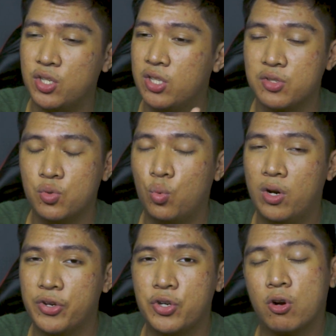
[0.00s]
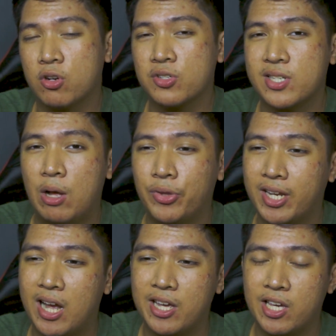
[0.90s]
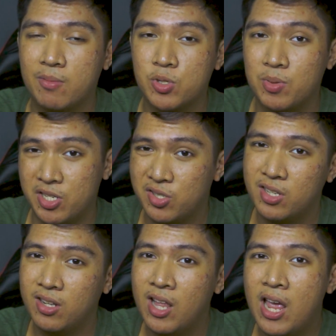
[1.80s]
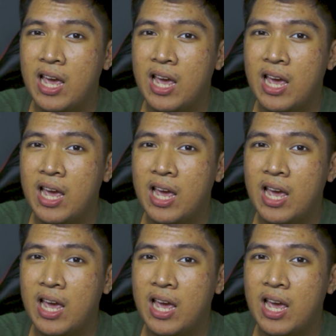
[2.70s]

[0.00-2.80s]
He doesn't want dark sounding IEMs, but he still